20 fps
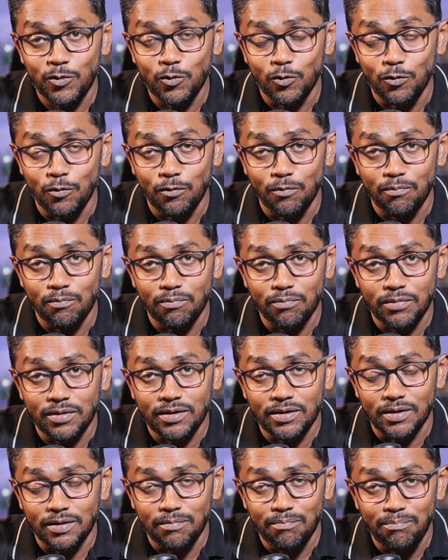to
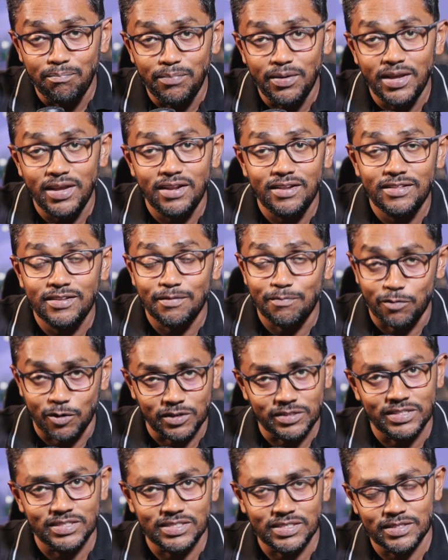complete the
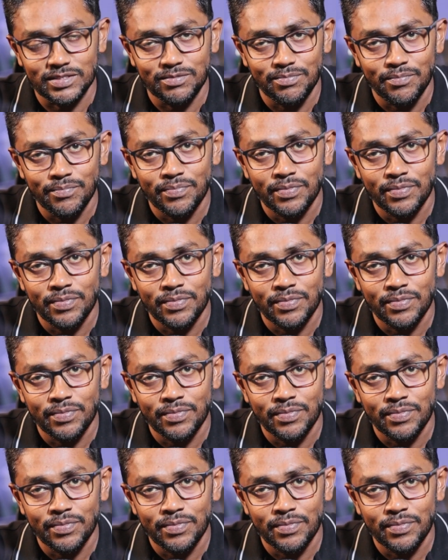processes,